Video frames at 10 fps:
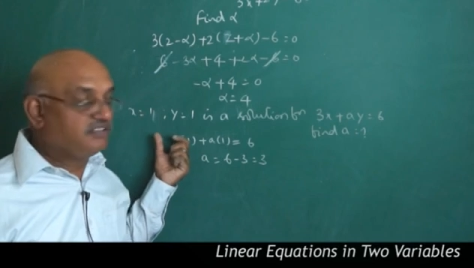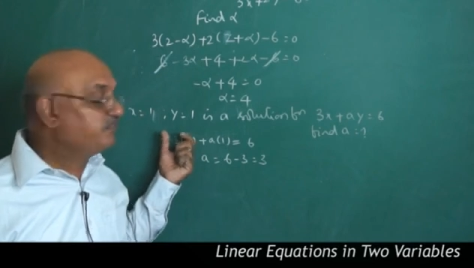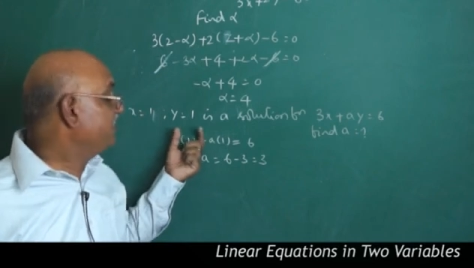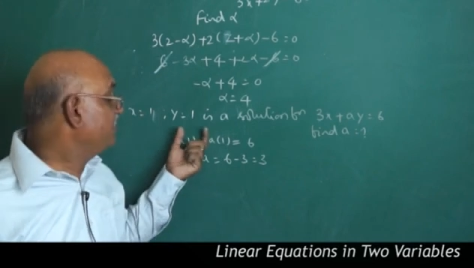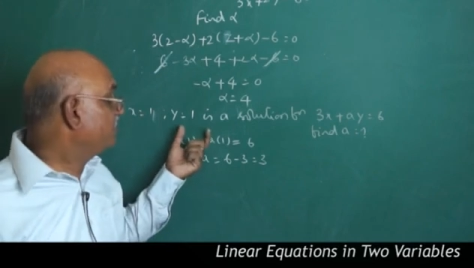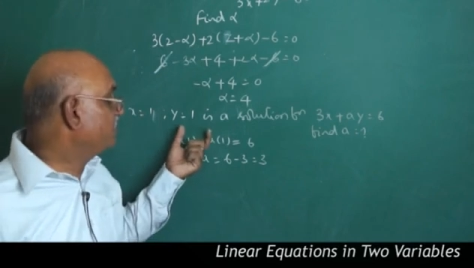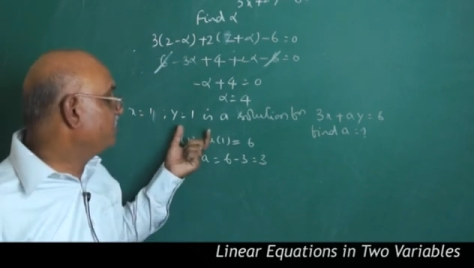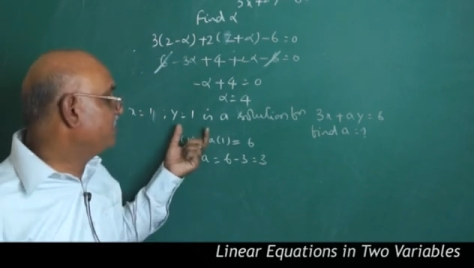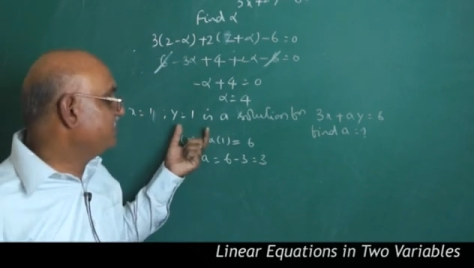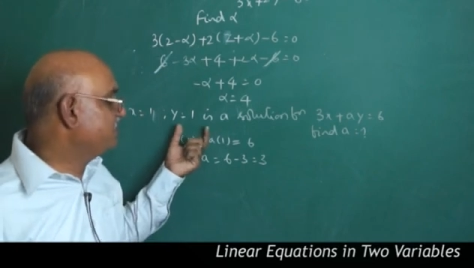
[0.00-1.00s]
and y equal
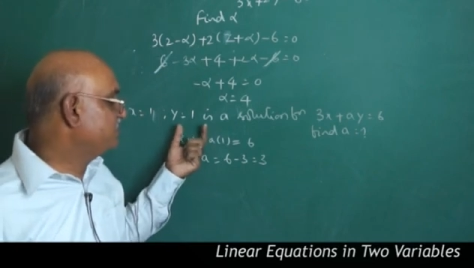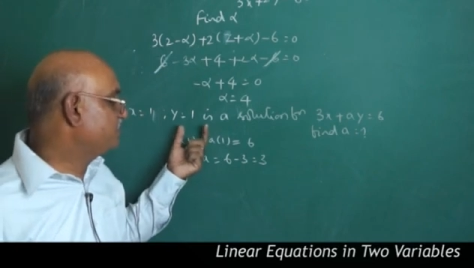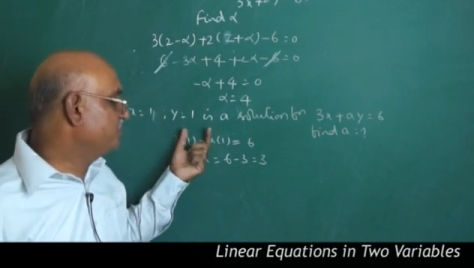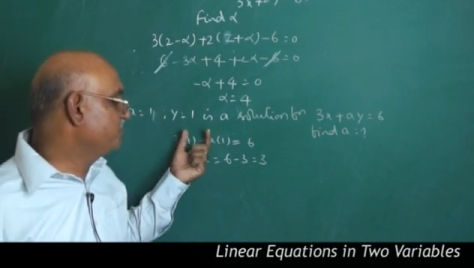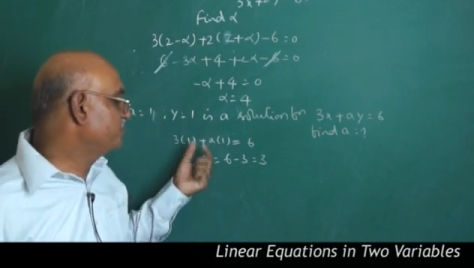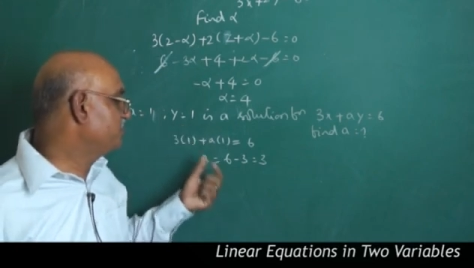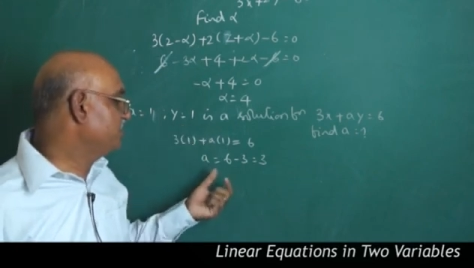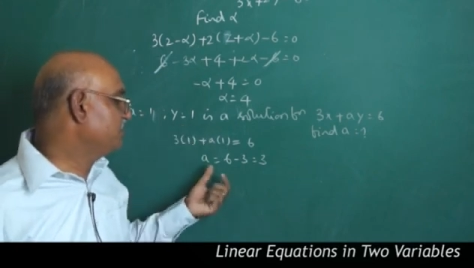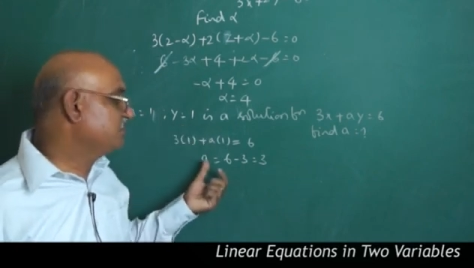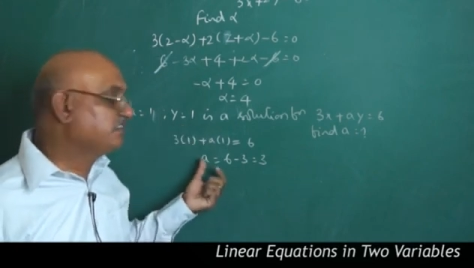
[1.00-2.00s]
to 1 is a
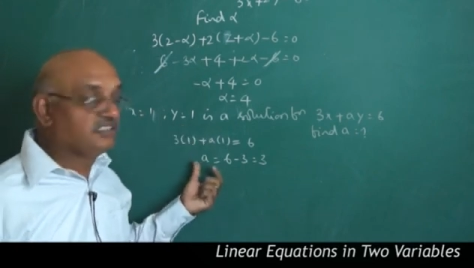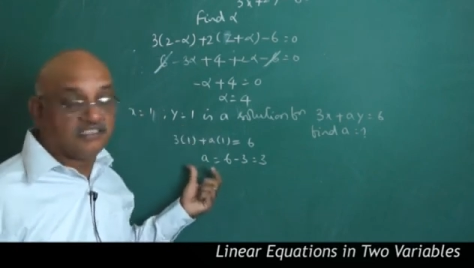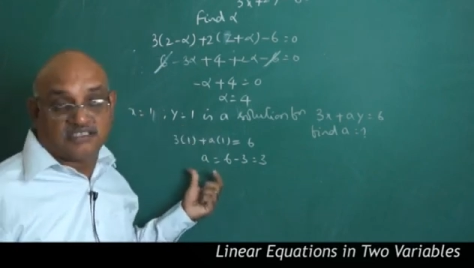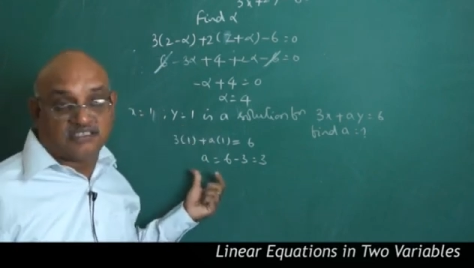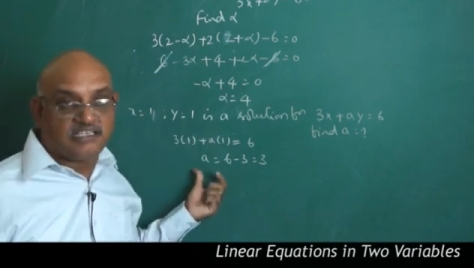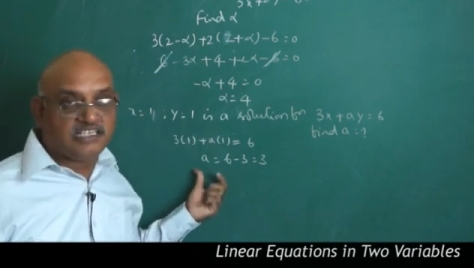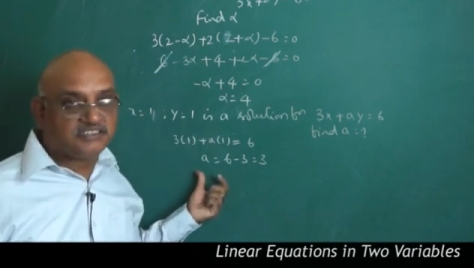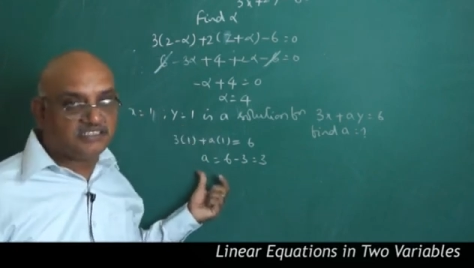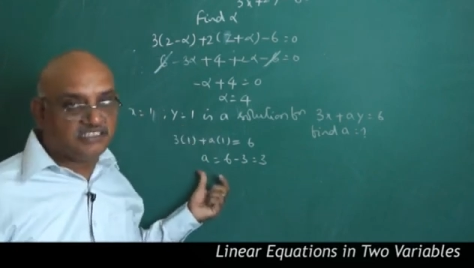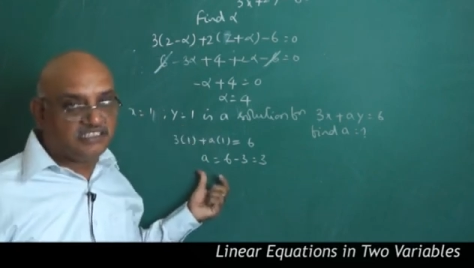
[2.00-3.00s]
solution.
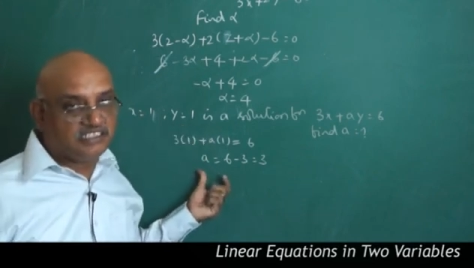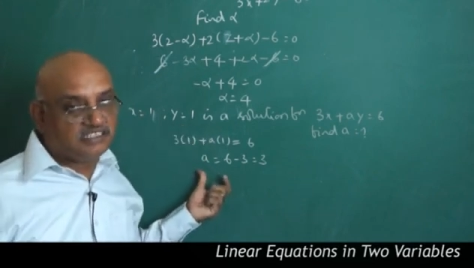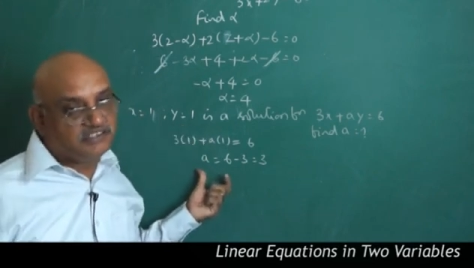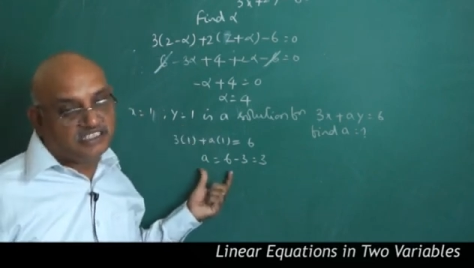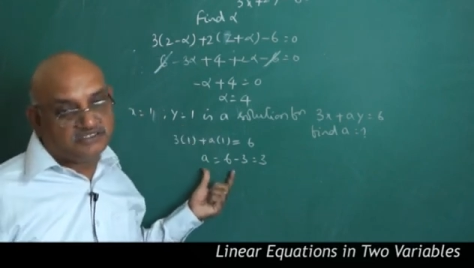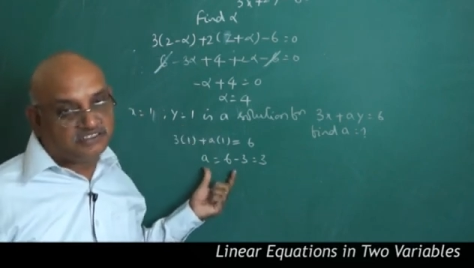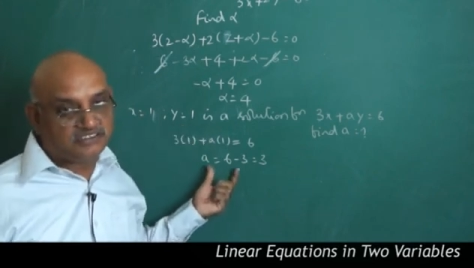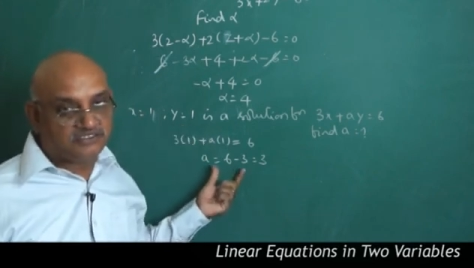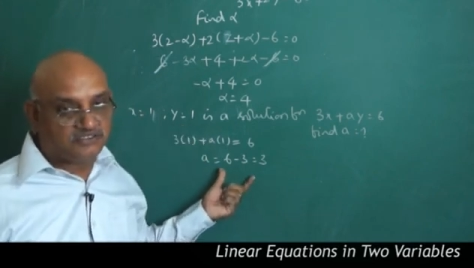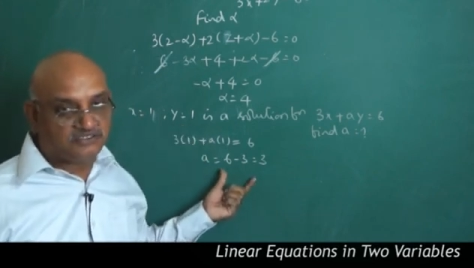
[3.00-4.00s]
Naturally, a value
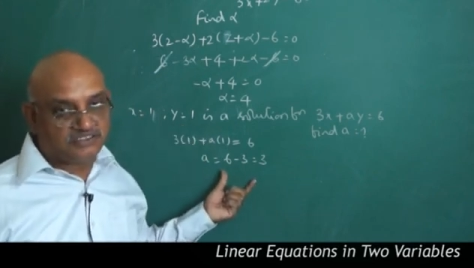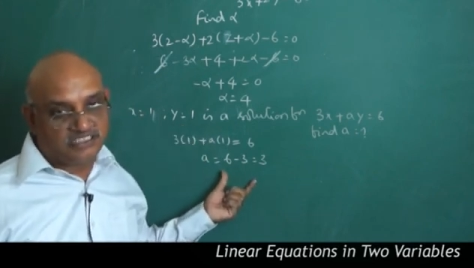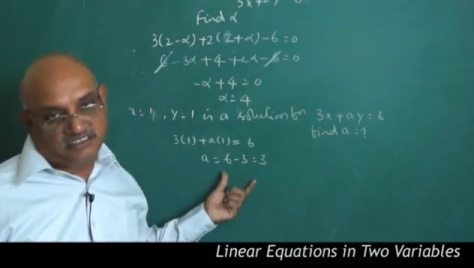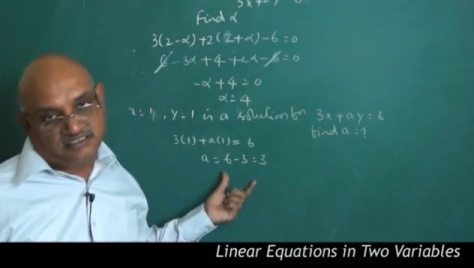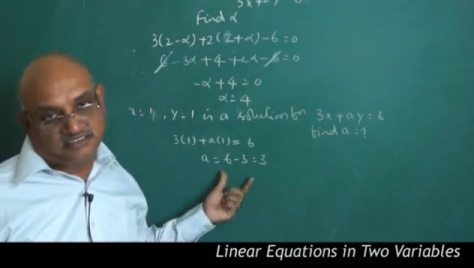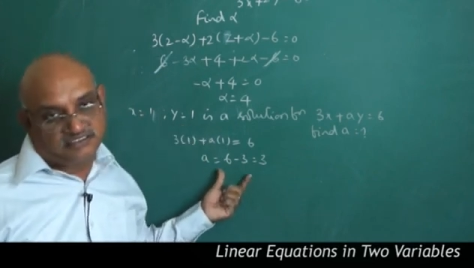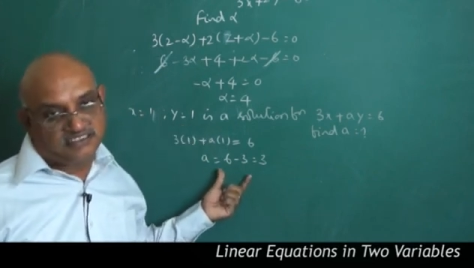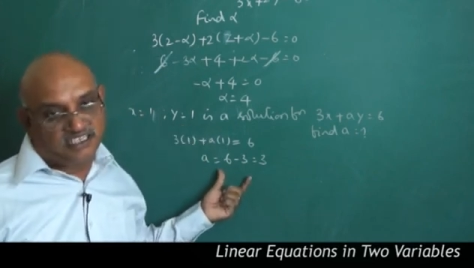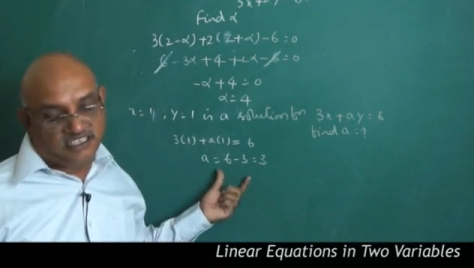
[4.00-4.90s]
is equal to 3 is the